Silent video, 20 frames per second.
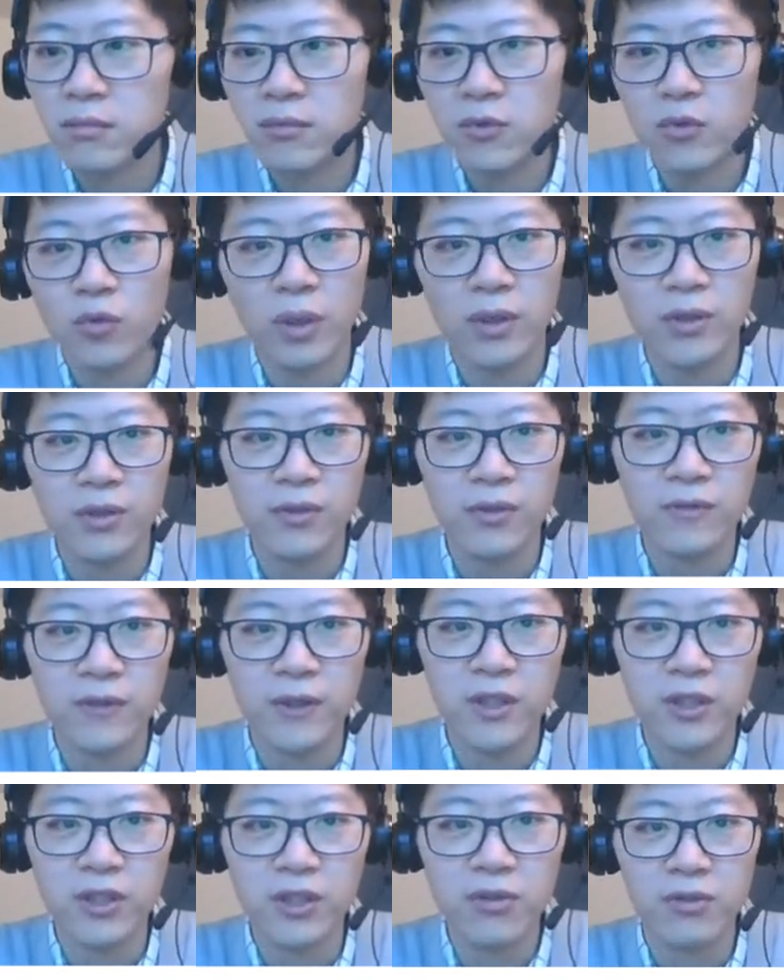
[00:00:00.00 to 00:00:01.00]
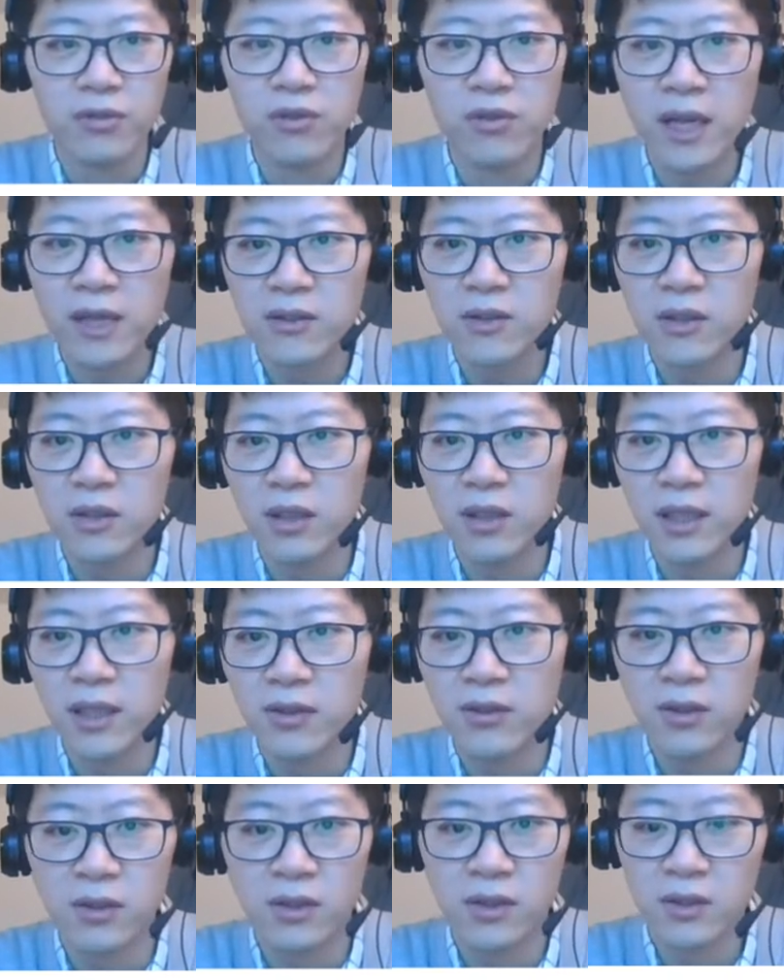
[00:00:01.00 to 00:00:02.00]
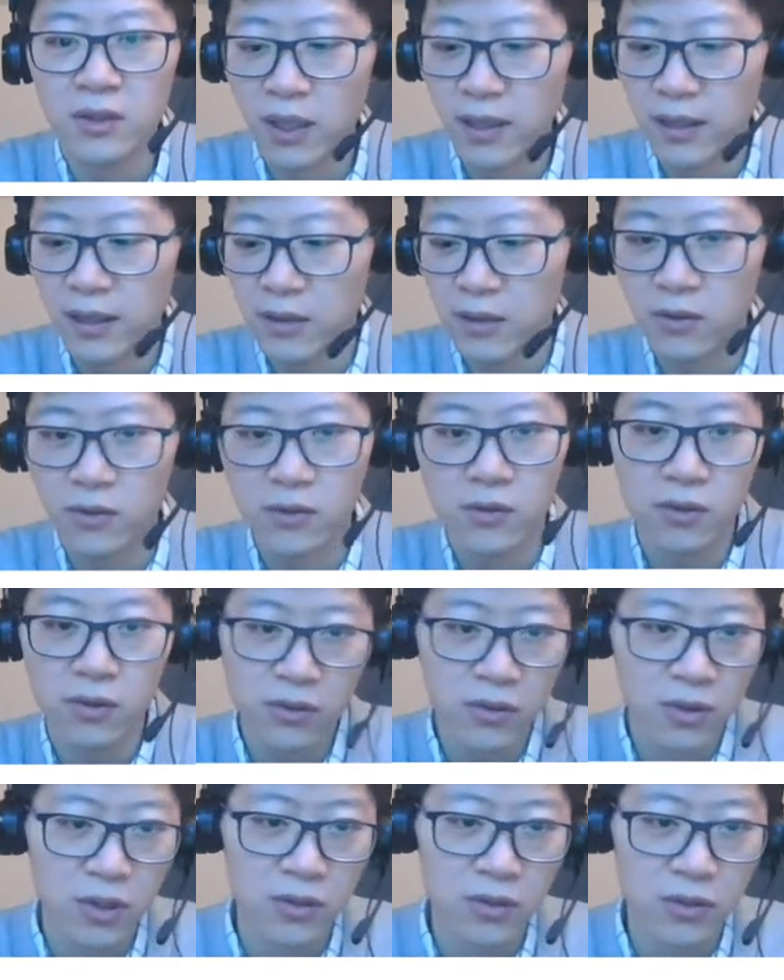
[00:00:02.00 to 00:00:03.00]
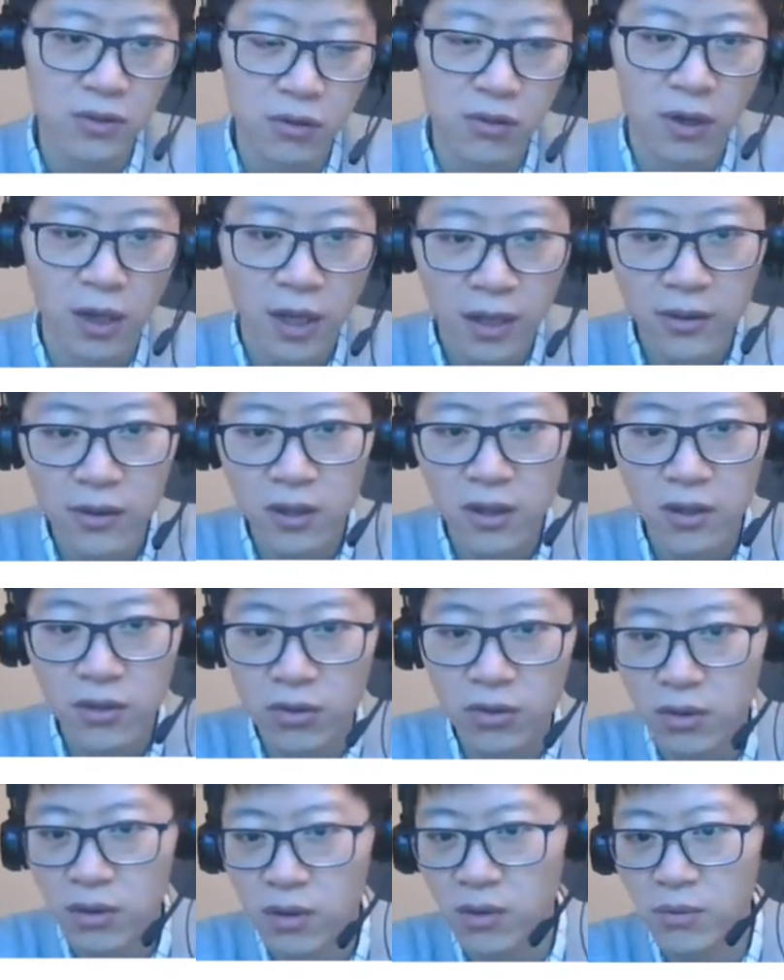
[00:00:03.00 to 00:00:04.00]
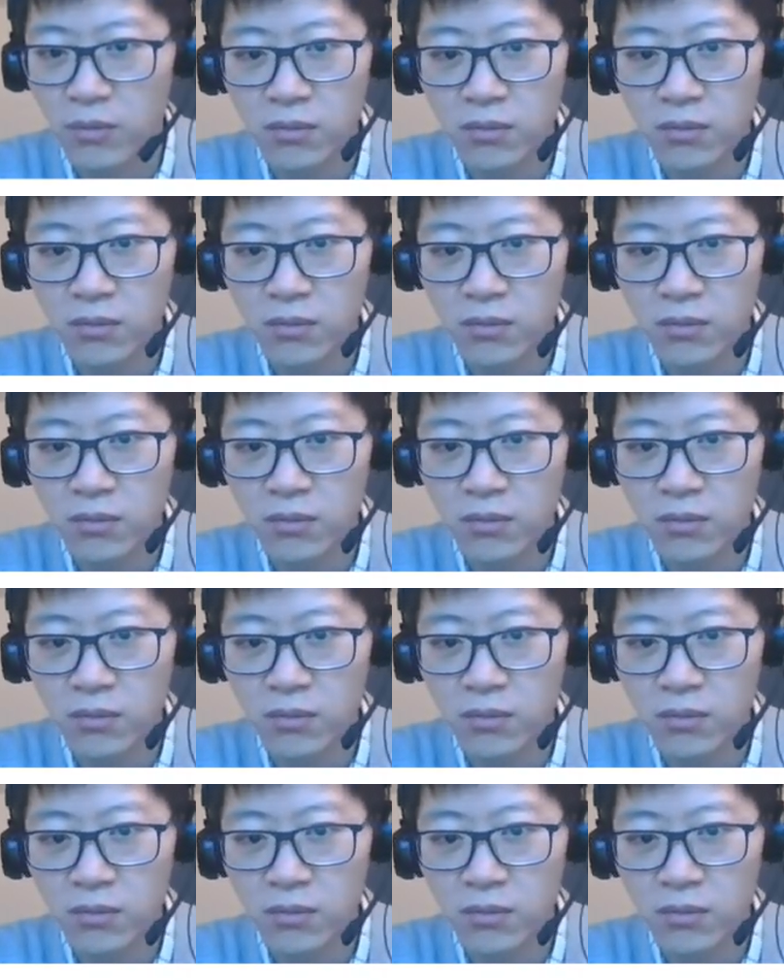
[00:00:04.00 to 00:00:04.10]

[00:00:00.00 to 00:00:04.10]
once you finish retracting the legs on the side that is too high, then your